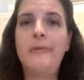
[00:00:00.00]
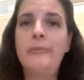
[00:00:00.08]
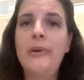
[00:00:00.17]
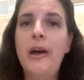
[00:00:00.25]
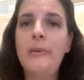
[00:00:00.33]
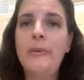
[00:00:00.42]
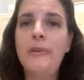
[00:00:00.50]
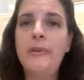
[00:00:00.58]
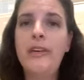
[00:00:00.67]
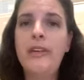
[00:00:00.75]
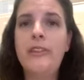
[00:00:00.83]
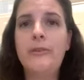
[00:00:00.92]

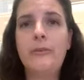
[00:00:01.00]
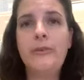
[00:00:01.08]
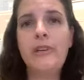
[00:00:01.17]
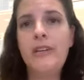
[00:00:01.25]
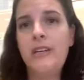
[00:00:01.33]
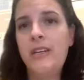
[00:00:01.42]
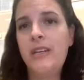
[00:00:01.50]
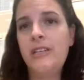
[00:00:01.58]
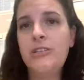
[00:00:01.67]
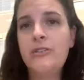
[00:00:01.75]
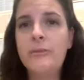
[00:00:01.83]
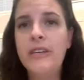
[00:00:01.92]
probably
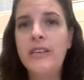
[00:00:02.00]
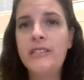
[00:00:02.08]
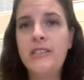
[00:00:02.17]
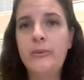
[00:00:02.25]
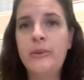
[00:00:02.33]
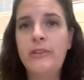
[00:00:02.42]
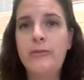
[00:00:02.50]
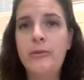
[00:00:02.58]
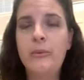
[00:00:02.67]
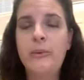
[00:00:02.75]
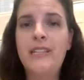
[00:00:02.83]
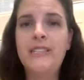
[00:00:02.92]
3-ish weeks, 3 to
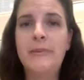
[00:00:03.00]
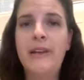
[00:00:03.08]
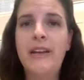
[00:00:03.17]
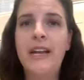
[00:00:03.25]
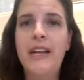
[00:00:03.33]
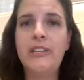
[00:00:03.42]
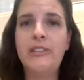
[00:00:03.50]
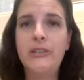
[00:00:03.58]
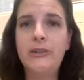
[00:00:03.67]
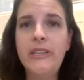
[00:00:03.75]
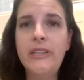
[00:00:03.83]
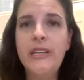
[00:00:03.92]
4 weeks, depending on how you're
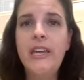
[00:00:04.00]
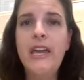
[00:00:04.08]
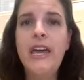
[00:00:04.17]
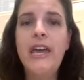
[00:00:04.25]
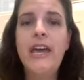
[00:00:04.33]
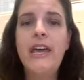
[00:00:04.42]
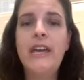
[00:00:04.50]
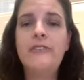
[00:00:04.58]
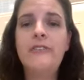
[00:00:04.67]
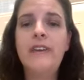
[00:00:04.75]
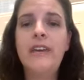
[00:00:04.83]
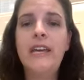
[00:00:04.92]
doing.
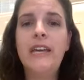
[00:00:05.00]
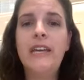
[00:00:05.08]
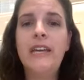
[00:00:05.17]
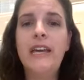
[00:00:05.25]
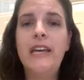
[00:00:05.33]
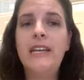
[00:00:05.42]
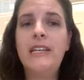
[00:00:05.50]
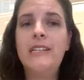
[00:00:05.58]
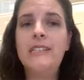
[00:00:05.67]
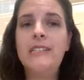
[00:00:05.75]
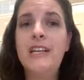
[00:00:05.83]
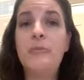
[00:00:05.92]
If it
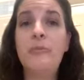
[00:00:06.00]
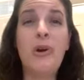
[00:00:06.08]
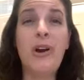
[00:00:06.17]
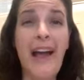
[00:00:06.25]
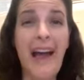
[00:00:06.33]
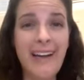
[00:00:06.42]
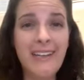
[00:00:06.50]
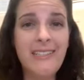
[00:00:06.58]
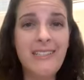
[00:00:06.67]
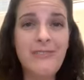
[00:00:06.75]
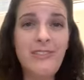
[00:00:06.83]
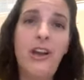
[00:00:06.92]
is a more
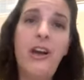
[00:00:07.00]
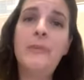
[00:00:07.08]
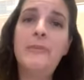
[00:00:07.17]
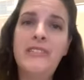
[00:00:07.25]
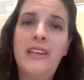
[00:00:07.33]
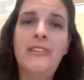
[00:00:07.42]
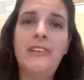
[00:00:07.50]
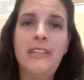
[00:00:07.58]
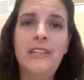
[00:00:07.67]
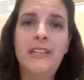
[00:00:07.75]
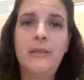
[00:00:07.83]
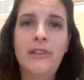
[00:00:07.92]
active job, it definitely
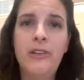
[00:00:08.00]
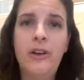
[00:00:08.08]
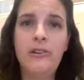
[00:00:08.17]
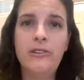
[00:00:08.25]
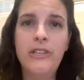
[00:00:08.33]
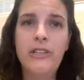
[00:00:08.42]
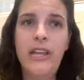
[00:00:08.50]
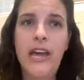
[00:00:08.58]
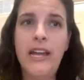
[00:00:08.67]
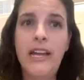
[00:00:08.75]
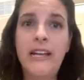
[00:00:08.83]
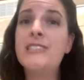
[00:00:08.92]
can be longer than
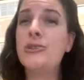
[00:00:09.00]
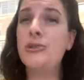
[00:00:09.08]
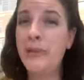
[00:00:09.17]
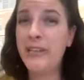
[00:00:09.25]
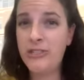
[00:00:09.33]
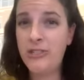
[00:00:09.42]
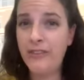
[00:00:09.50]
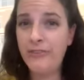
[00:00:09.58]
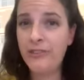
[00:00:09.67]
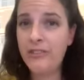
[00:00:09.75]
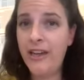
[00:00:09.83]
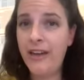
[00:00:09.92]
that. I get school bus
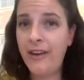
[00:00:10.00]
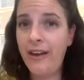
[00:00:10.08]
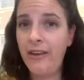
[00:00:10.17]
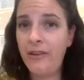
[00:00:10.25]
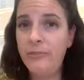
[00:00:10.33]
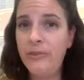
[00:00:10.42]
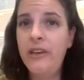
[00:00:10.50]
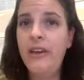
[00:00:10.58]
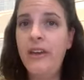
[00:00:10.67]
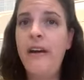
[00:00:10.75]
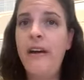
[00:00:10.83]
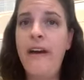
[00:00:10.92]
drivers that come,
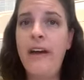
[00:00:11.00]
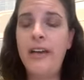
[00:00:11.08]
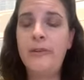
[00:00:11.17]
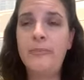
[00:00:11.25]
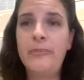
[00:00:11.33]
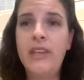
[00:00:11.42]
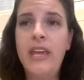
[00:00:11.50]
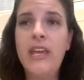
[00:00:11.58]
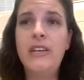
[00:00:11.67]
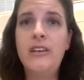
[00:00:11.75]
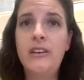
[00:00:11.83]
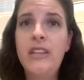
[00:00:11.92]

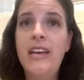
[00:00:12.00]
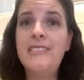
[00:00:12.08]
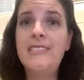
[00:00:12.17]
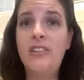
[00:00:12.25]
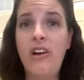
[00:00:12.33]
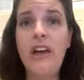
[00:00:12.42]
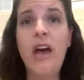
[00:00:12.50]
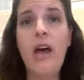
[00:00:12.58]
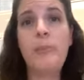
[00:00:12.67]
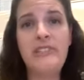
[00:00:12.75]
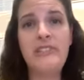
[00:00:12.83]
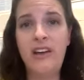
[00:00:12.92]
and that's a lot of
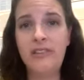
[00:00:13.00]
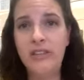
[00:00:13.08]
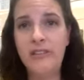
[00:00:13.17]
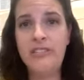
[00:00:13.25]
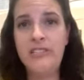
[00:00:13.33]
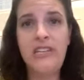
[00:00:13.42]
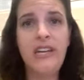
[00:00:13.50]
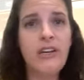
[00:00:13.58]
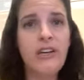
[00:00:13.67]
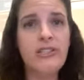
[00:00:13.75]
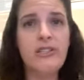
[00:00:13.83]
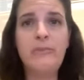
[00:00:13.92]
up and down those
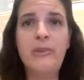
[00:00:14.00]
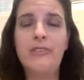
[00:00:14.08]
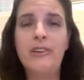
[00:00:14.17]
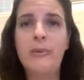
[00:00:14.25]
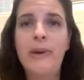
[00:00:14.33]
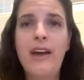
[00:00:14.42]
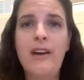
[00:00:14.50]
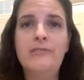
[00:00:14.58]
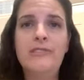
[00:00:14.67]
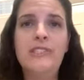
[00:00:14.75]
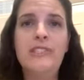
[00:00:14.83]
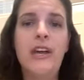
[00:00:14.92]
stairs and moving
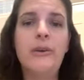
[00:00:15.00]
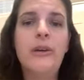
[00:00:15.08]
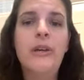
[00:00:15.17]
around. So